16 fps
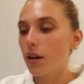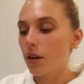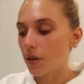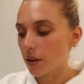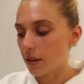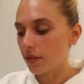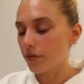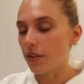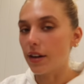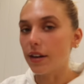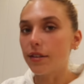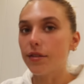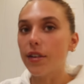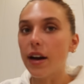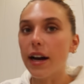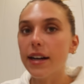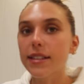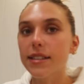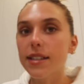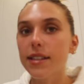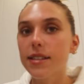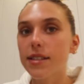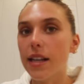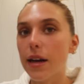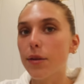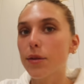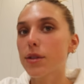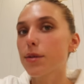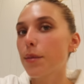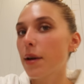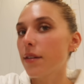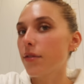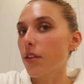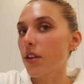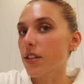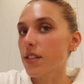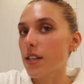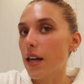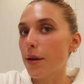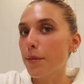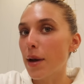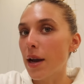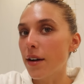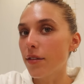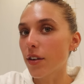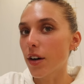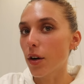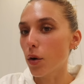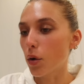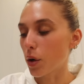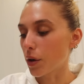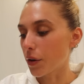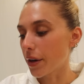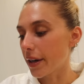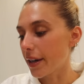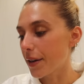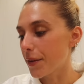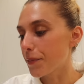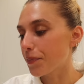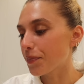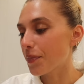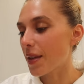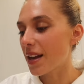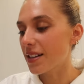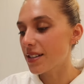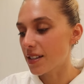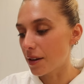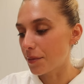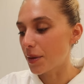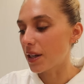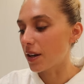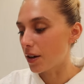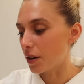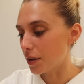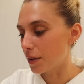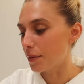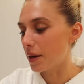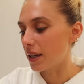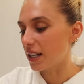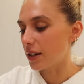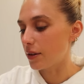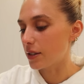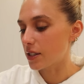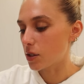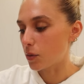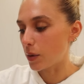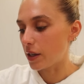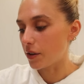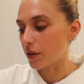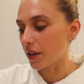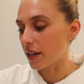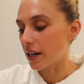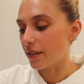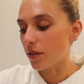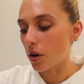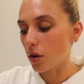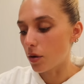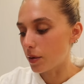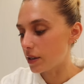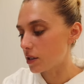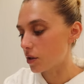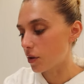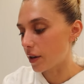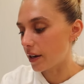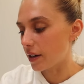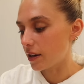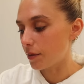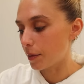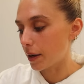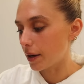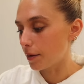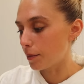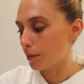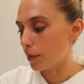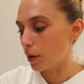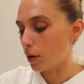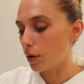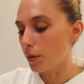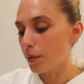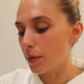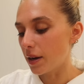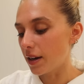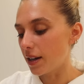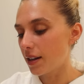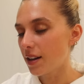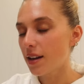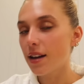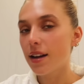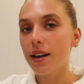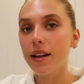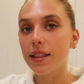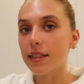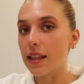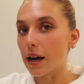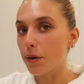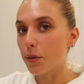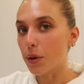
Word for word: Fun fact is that was my first time ever ordering something on the menu at Sweetgreen. I've always created my own bowl, but that